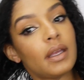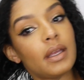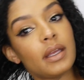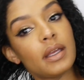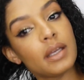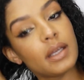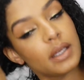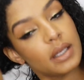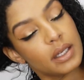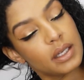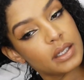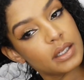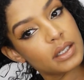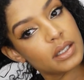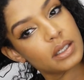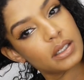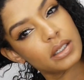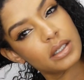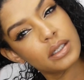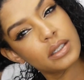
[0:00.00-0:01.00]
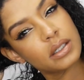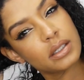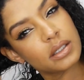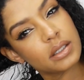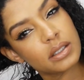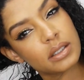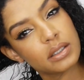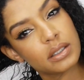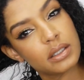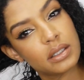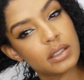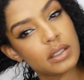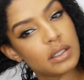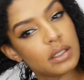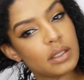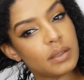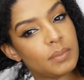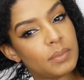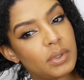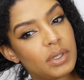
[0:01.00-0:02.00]
And
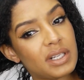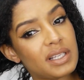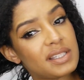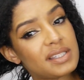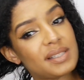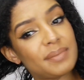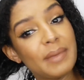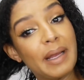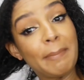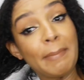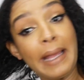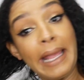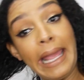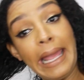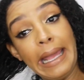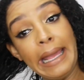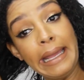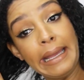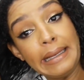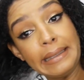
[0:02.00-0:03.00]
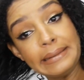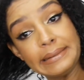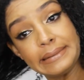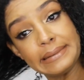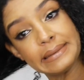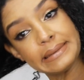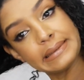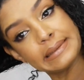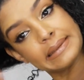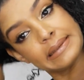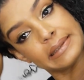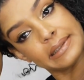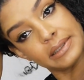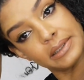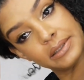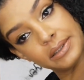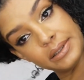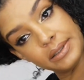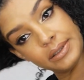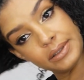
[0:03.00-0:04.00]
putting some on my ends,
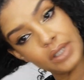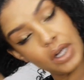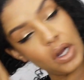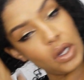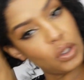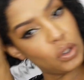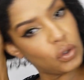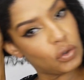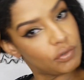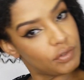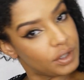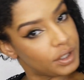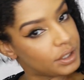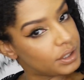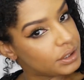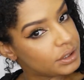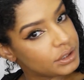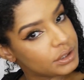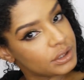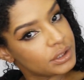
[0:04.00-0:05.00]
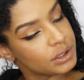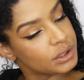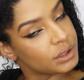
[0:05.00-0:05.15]
all over.